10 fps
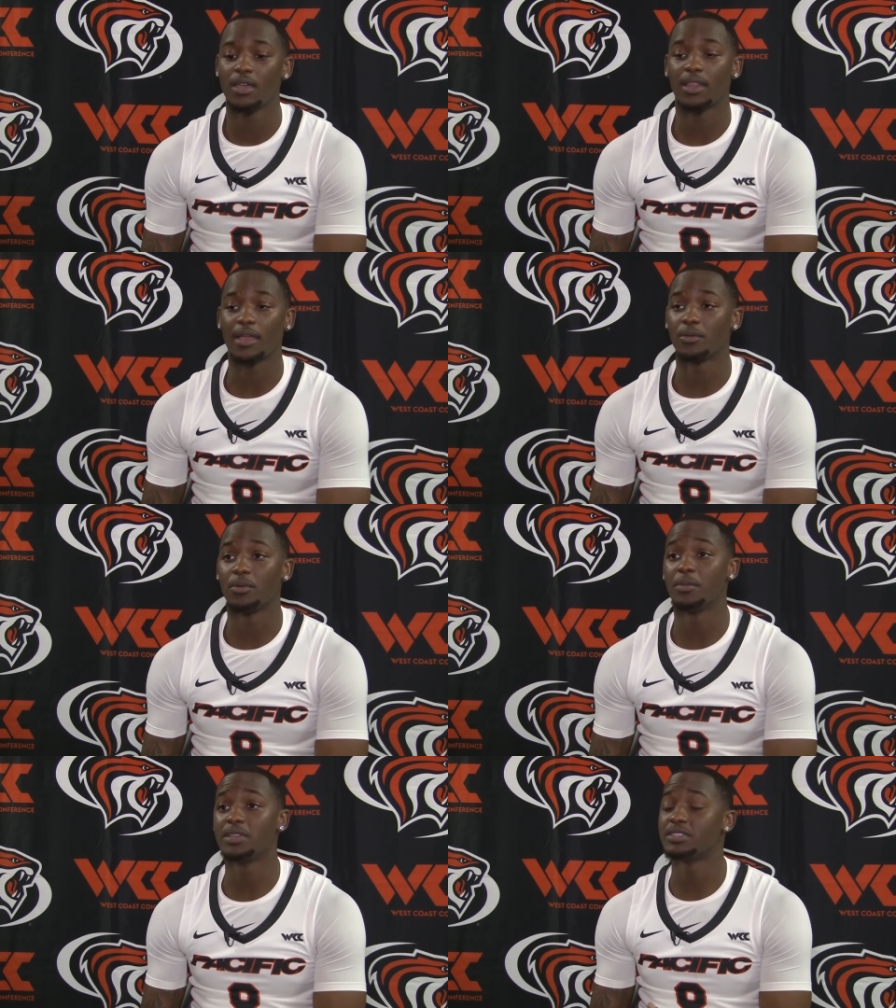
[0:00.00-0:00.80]
like with
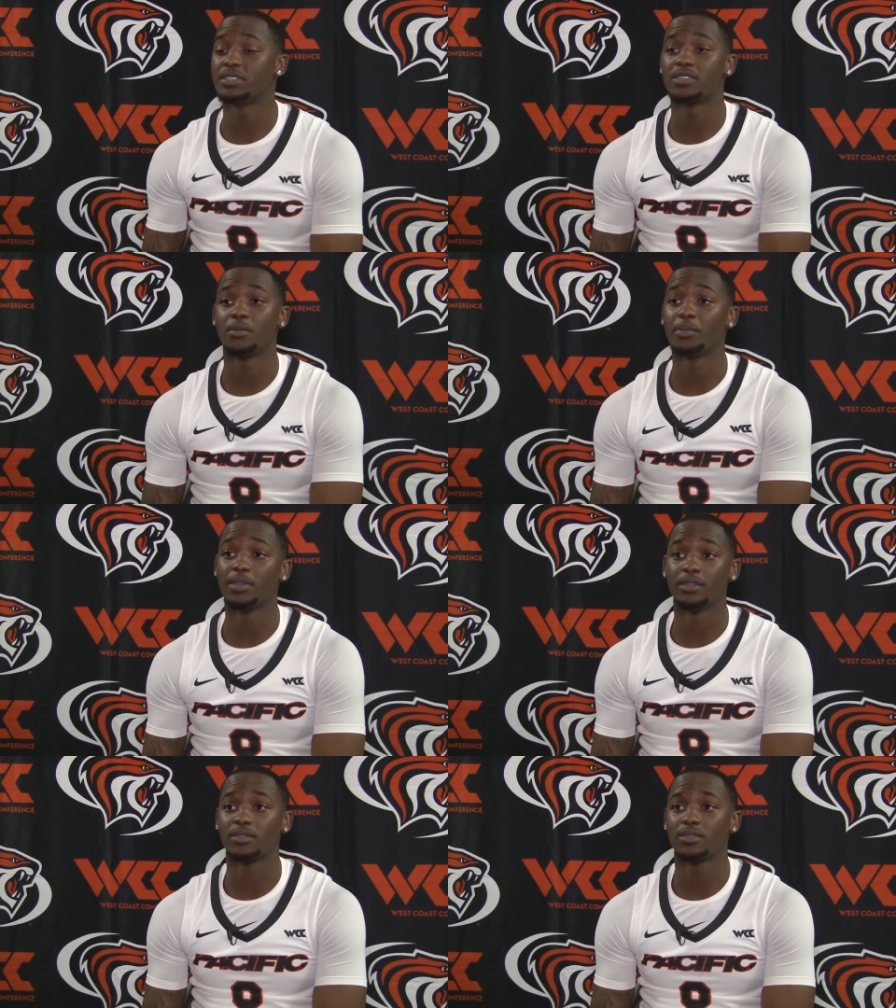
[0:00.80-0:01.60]
me, it's just
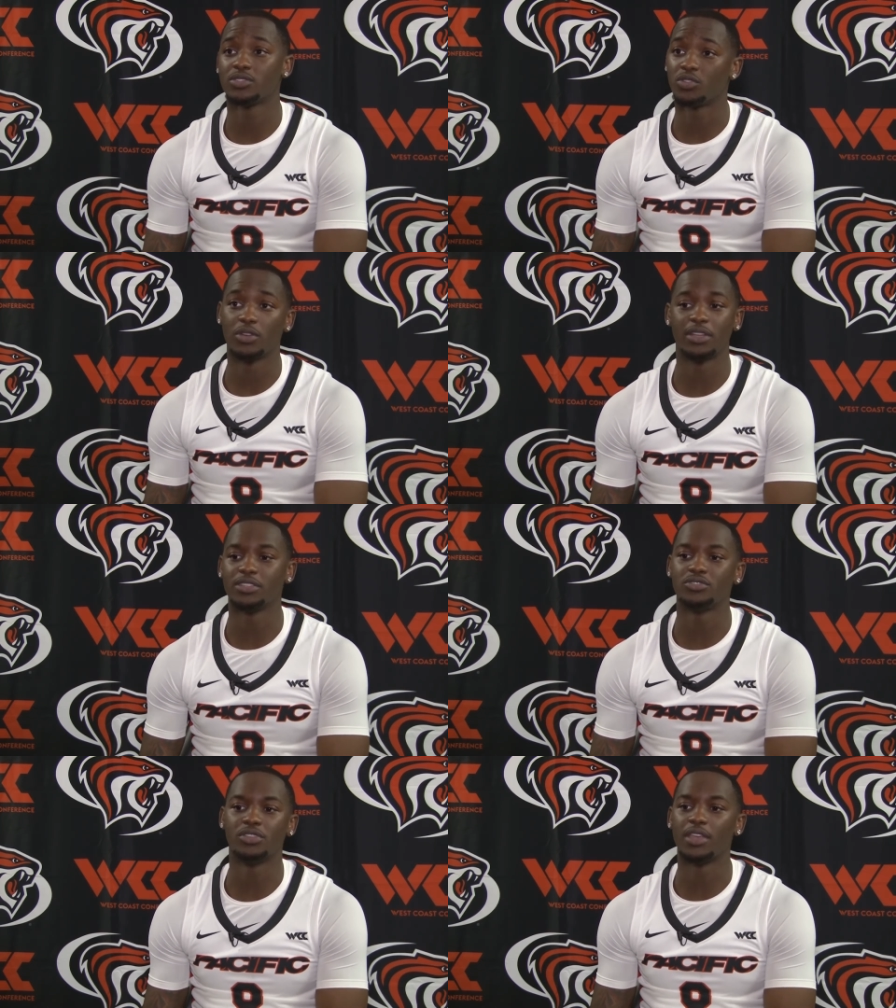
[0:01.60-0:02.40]
competing, showing
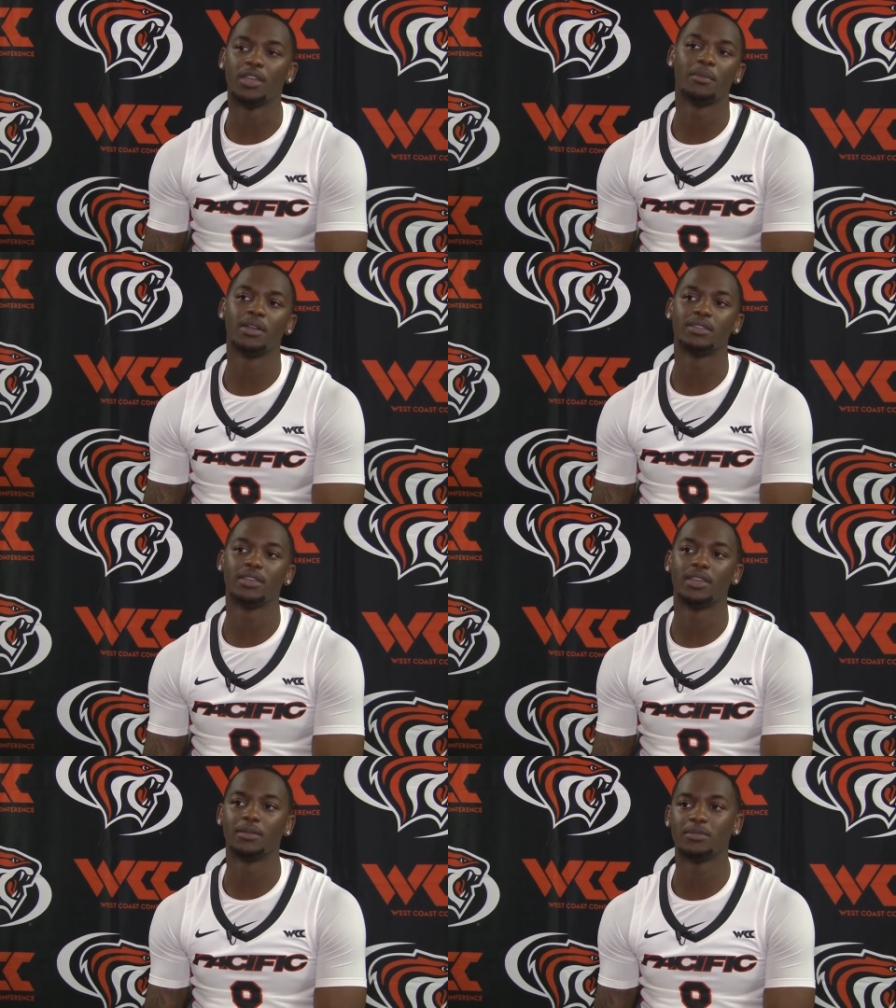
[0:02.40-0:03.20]
that you care about the
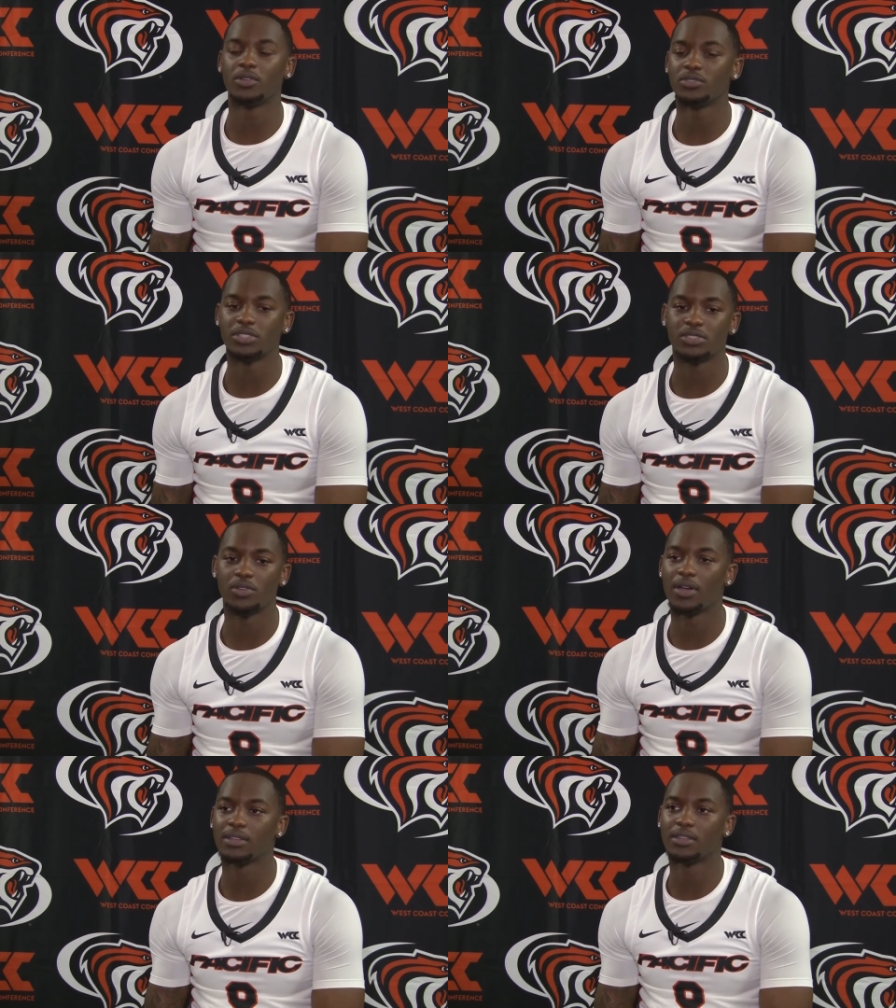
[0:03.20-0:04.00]
game. Don't just
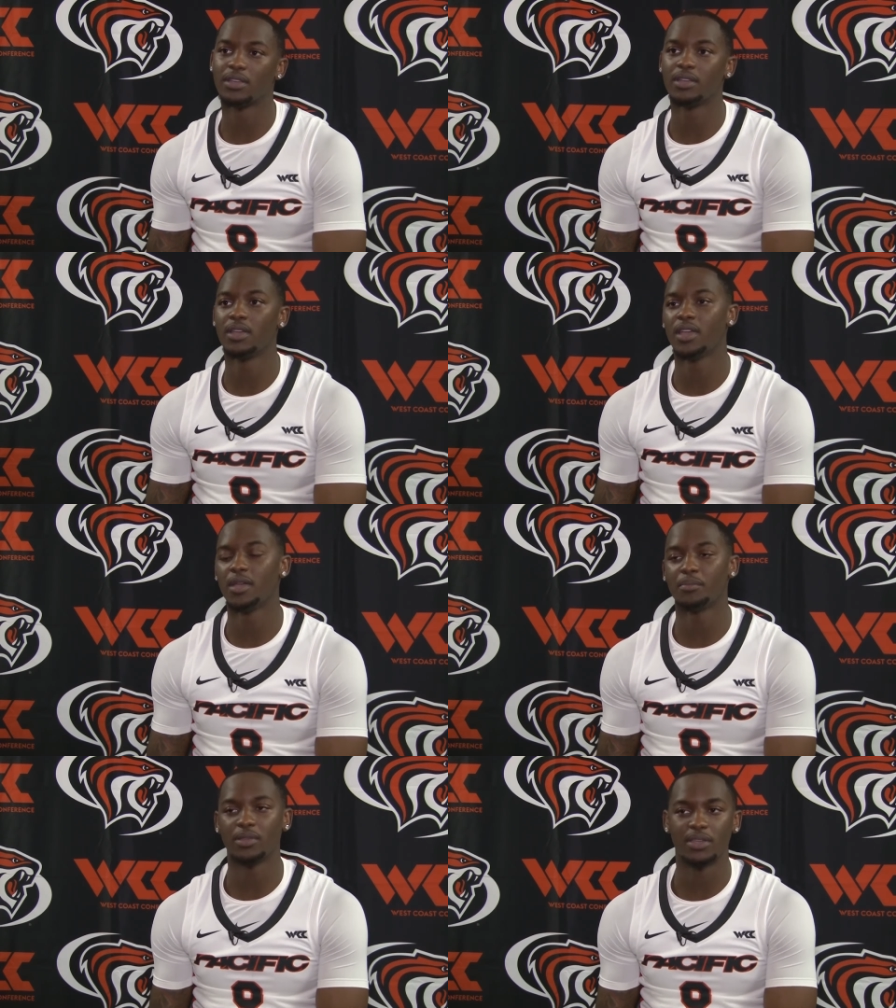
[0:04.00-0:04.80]
go out there
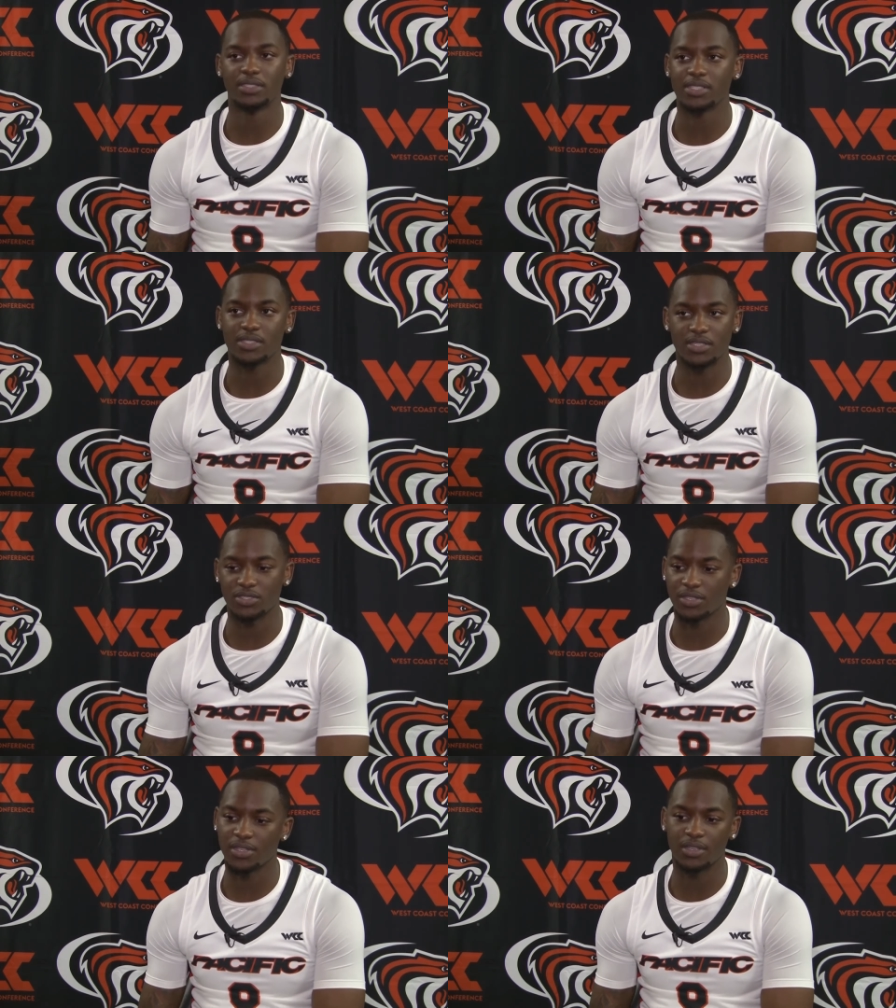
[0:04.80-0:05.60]
and play it just because
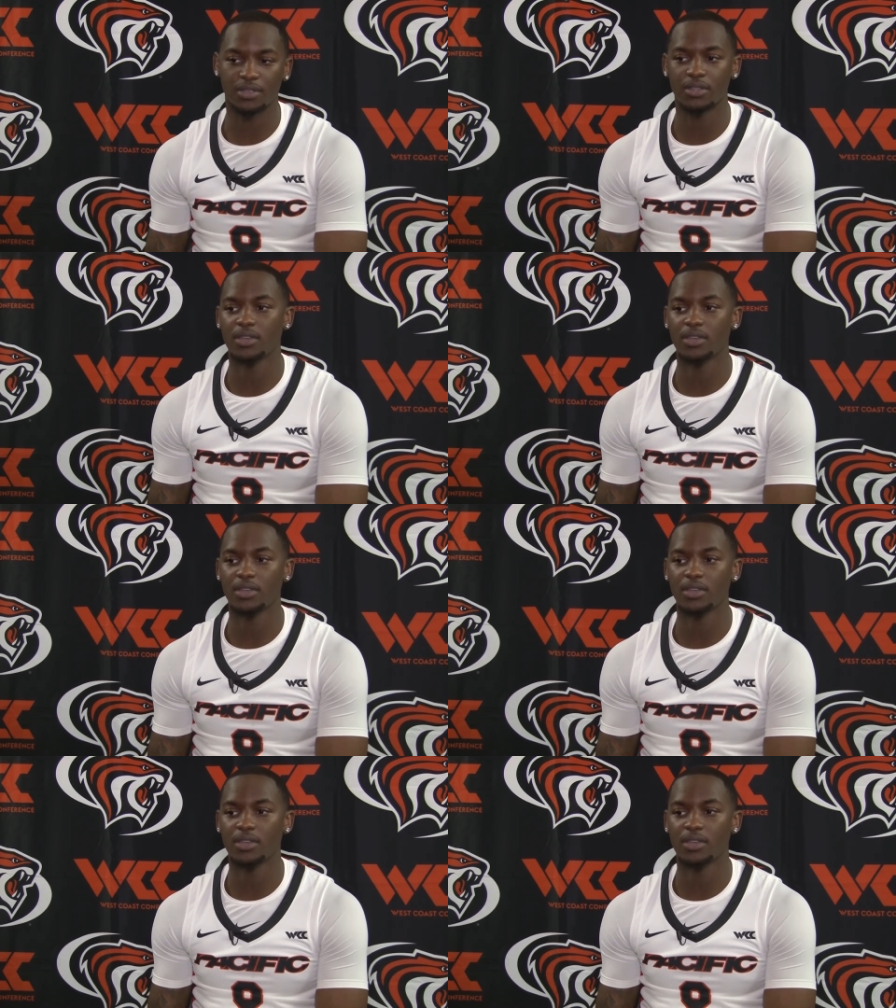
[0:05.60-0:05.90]
you're here.